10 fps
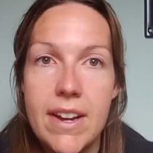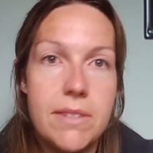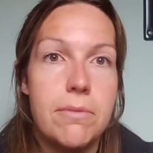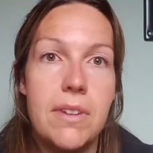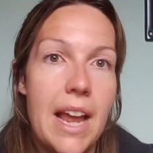
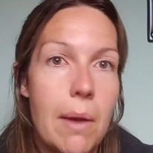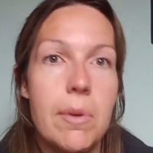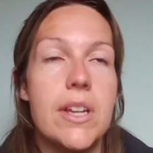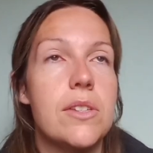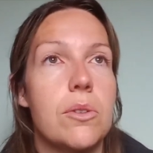
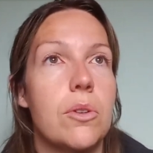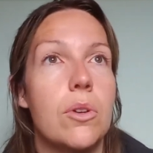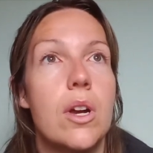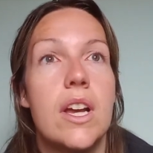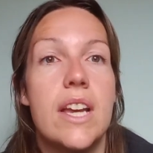flowers
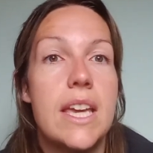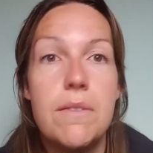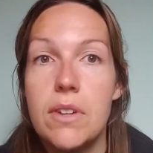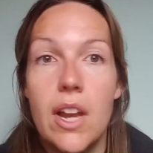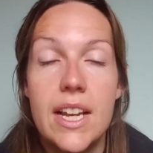or
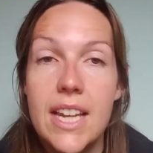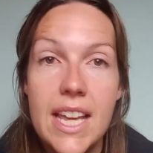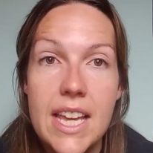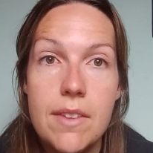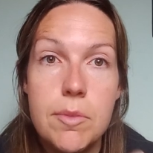even like
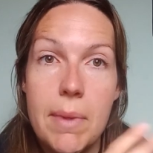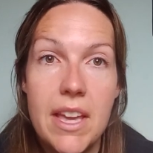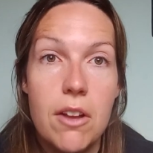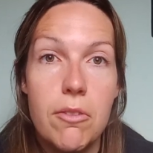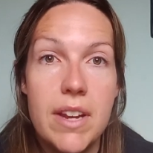leaves,
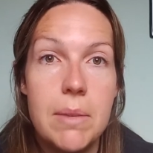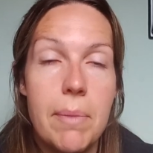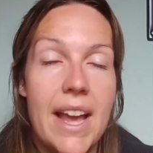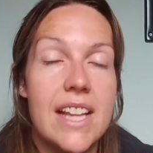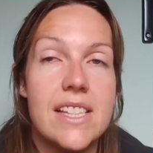make a green
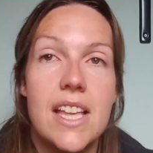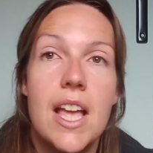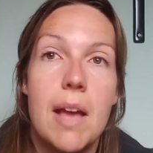paint.